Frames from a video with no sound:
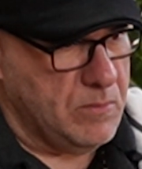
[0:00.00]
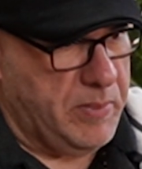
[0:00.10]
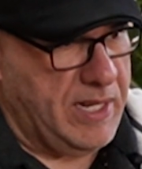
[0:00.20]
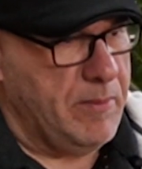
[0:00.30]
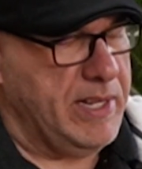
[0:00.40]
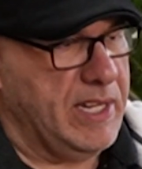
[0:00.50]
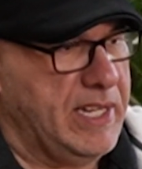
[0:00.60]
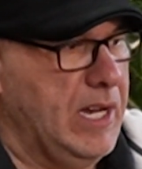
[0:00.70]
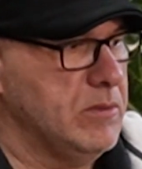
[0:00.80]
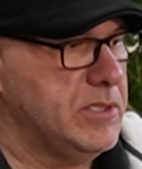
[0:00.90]
becoming a
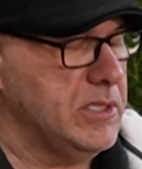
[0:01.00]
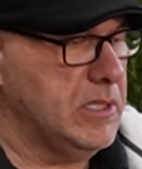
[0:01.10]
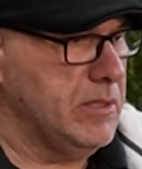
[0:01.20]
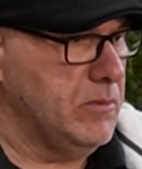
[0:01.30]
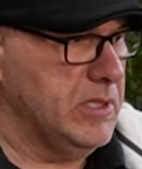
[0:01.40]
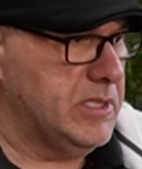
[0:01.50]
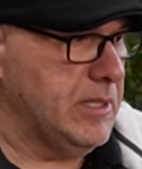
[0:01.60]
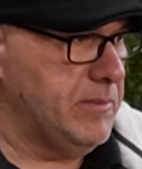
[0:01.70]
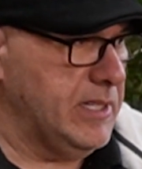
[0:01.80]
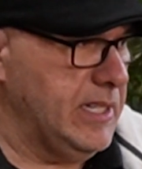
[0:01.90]
counselor was
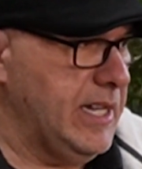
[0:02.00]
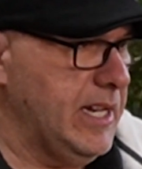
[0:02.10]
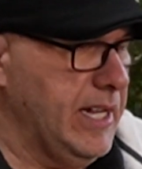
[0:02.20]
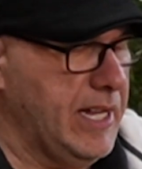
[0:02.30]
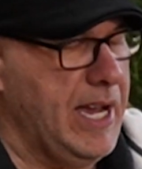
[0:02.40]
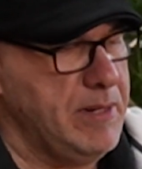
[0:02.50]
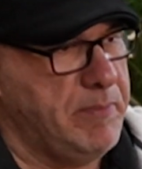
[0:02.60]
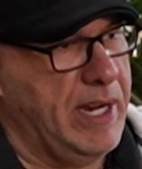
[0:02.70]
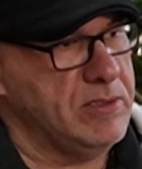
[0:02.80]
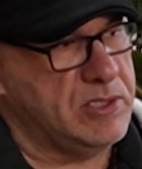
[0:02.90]
something that like I had
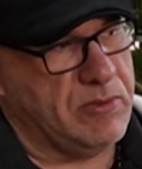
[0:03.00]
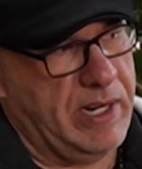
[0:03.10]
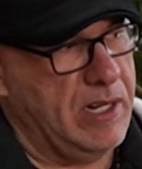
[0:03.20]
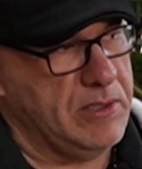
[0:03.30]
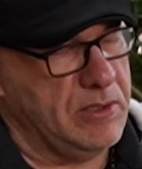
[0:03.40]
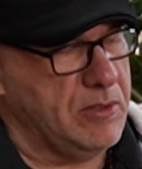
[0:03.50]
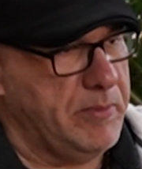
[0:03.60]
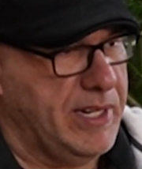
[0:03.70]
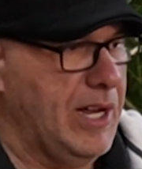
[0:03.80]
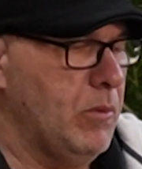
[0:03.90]
bounced around a little
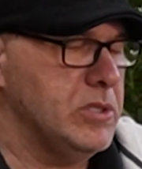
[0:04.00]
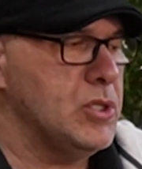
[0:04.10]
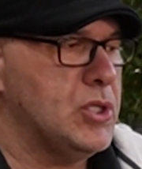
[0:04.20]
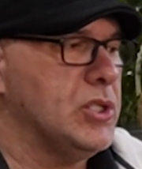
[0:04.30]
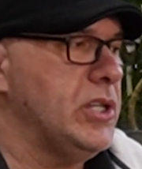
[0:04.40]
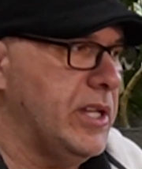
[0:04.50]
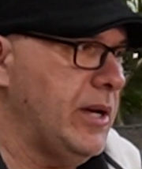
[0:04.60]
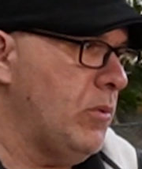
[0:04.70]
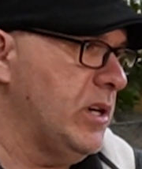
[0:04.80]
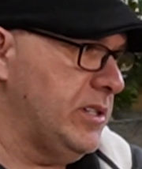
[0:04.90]
bit. I wasn't sure that
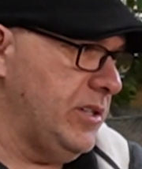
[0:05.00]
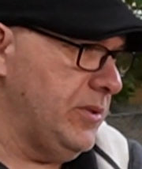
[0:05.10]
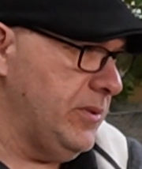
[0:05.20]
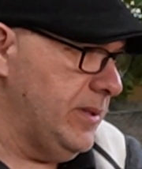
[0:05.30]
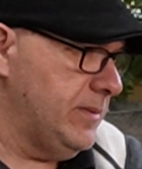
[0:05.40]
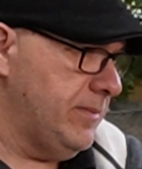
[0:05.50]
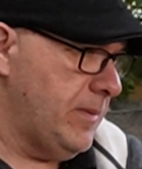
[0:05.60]
I wanted to do it.